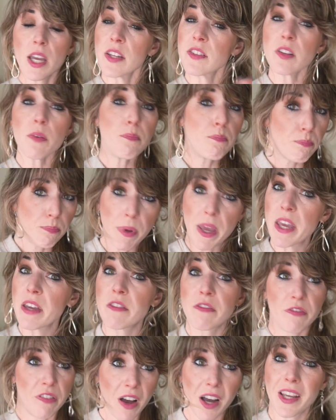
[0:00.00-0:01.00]
It's a
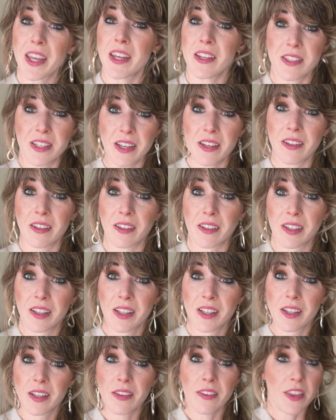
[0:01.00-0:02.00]
big fucking deal
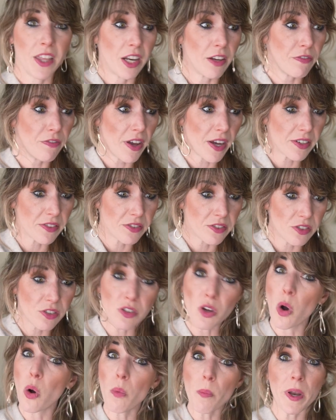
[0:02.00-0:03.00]
that affects
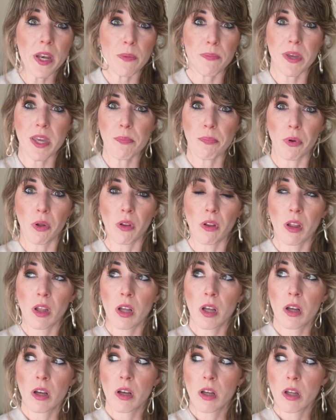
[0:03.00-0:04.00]
so many
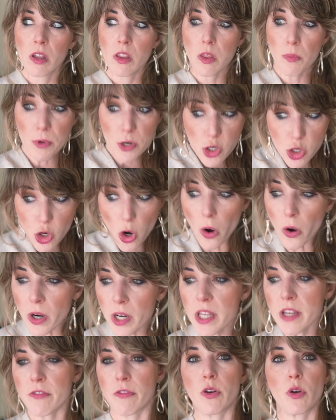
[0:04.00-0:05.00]
people, the
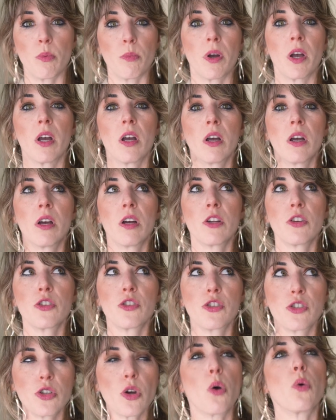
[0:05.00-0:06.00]
majority of whom
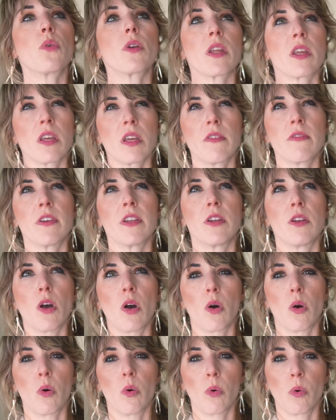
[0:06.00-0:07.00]
don't even
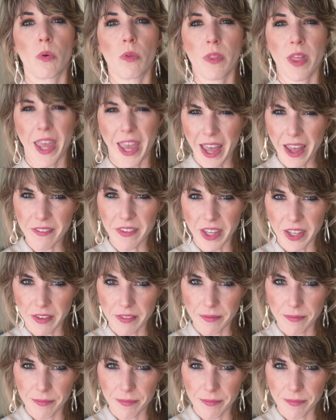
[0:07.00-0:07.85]
know they have it.